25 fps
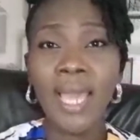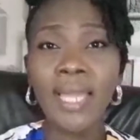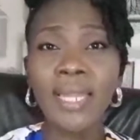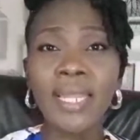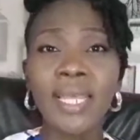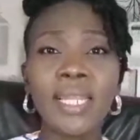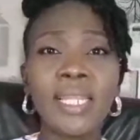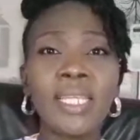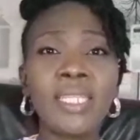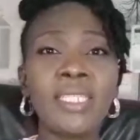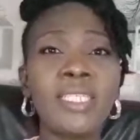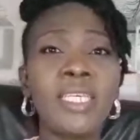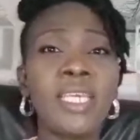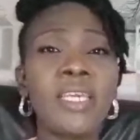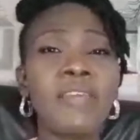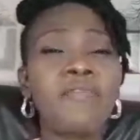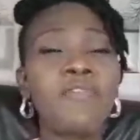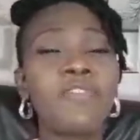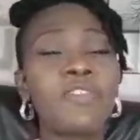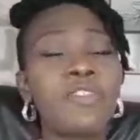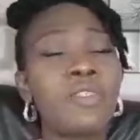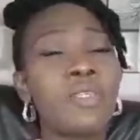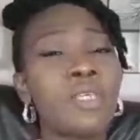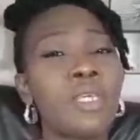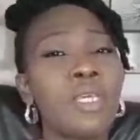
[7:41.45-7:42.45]
And then it
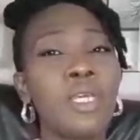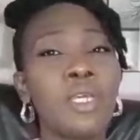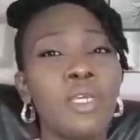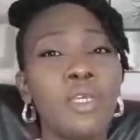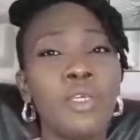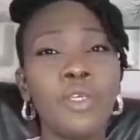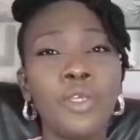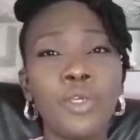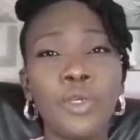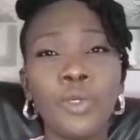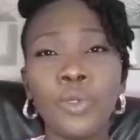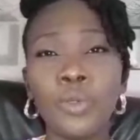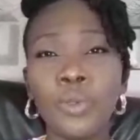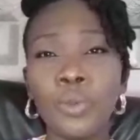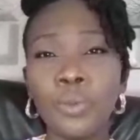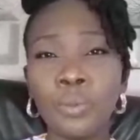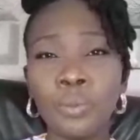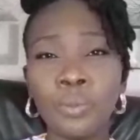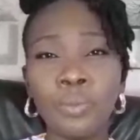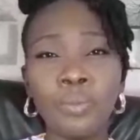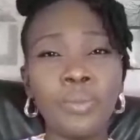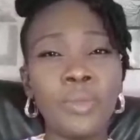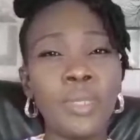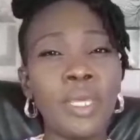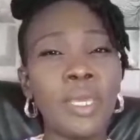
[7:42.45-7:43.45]
gives you
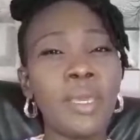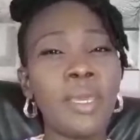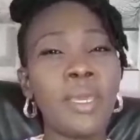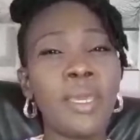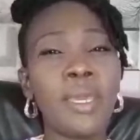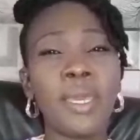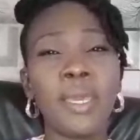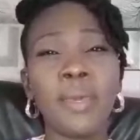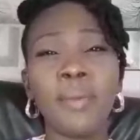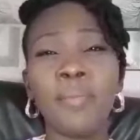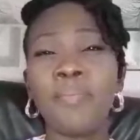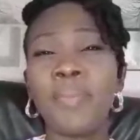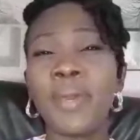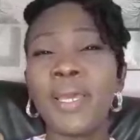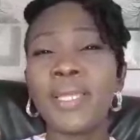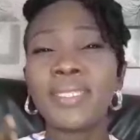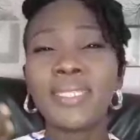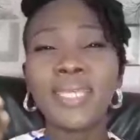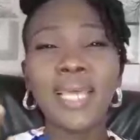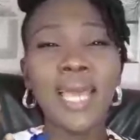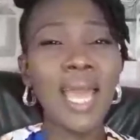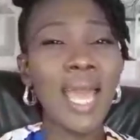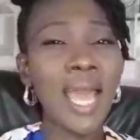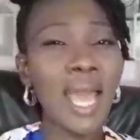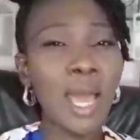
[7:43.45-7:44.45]
a
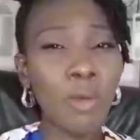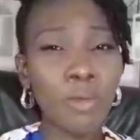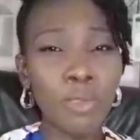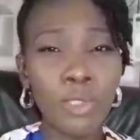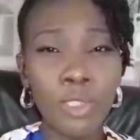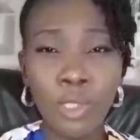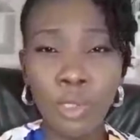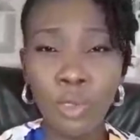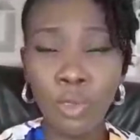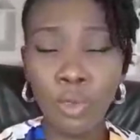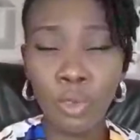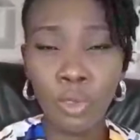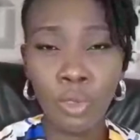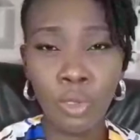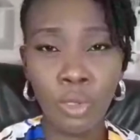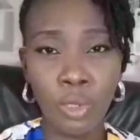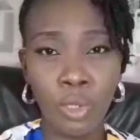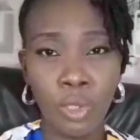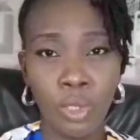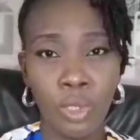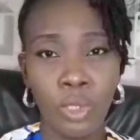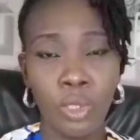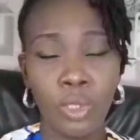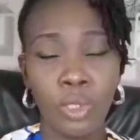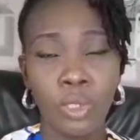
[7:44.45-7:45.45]
better outlook
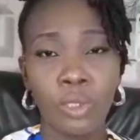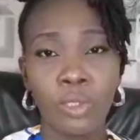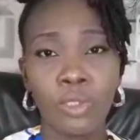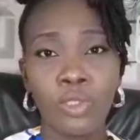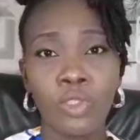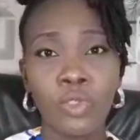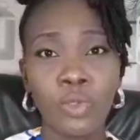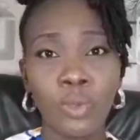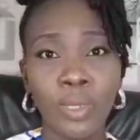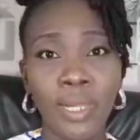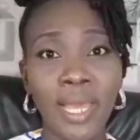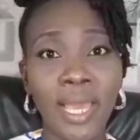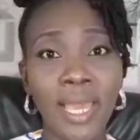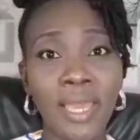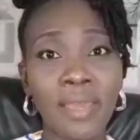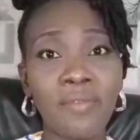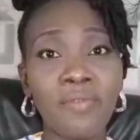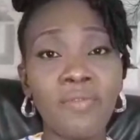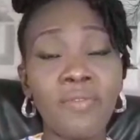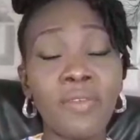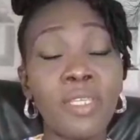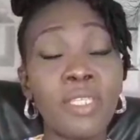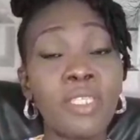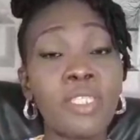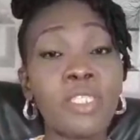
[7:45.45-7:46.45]
to life.